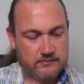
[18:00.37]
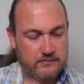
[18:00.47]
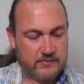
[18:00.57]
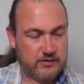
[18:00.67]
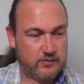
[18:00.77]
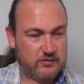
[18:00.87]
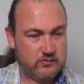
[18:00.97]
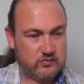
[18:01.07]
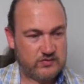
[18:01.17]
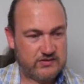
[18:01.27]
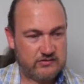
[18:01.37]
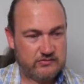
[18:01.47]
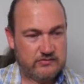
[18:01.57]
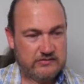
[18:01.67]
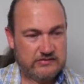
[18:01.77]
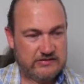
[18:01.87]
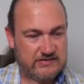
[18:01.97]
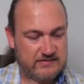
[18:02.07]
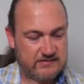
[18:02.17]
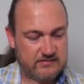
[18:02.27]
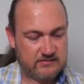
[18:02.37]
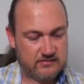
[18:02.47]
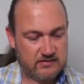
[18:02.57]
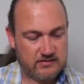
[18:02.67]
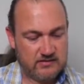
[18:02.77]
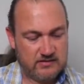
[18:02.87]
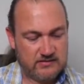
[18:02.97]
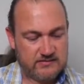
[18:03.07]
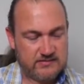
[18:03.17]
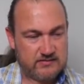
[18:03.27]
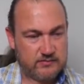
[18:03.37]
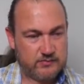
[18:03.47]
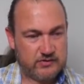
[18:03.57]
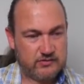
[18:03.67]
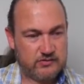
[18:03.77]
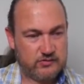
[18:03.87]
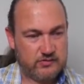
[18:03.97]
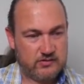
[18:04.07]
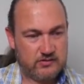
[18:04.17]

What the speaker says: Maybe also list some good